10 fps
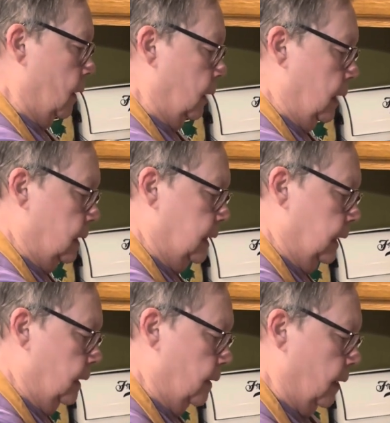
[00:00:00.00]
Got the
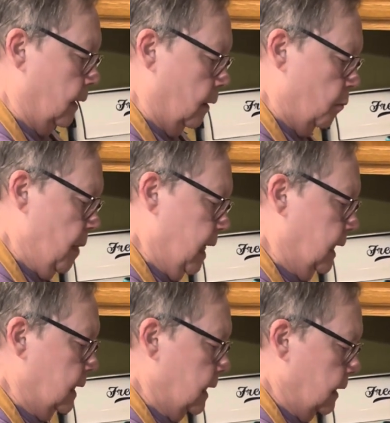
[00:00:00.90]

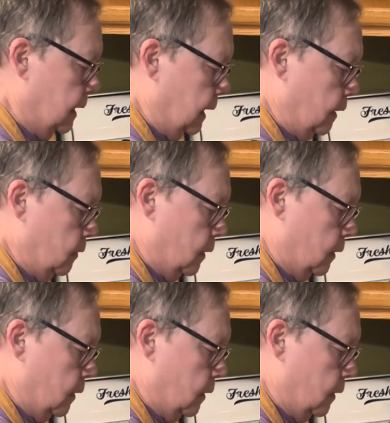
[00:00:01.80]
bacon in there.